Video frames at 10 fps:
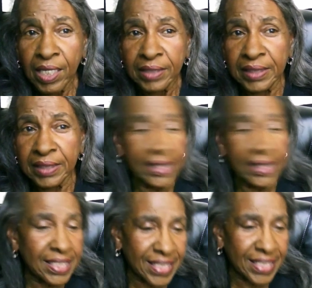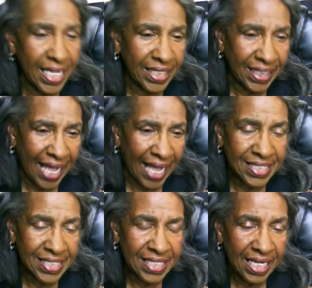did stained glass,
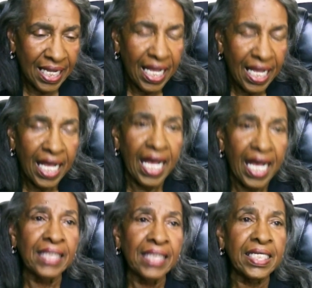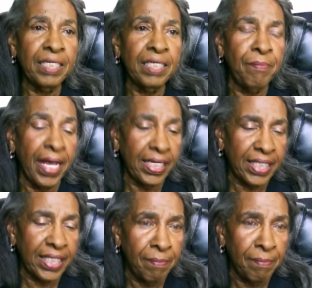and he had
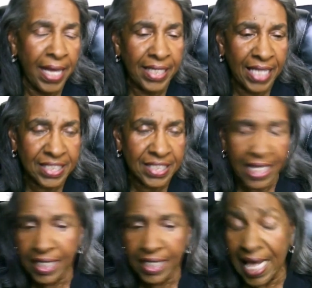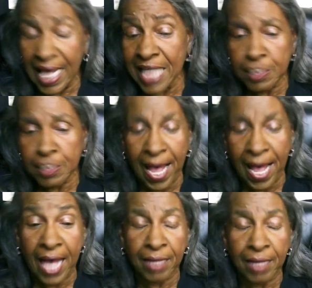made a stained glass
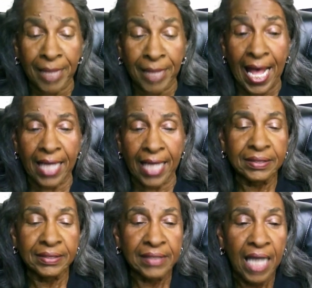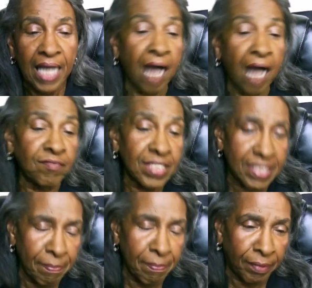plaque of the
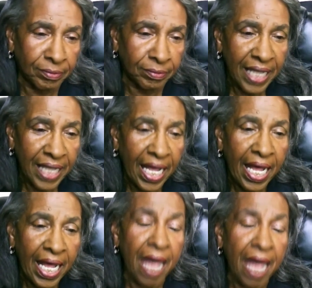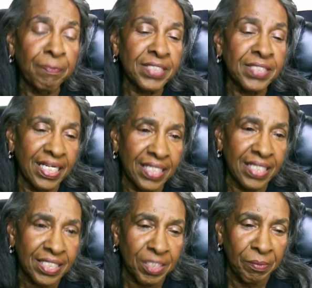symbol and presented it to
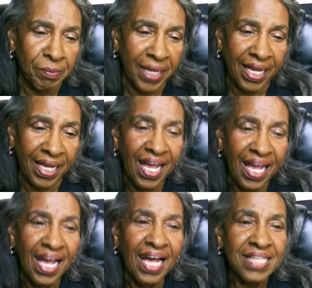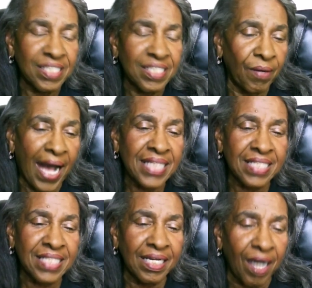me. So I said,
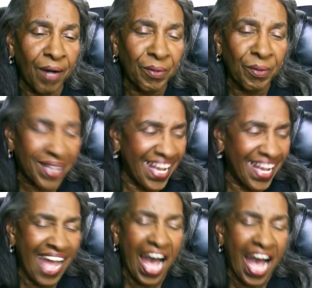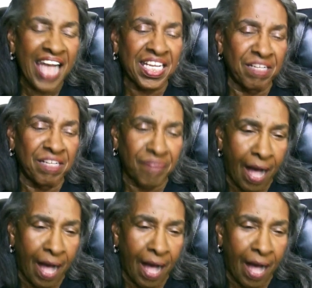okay, I give up.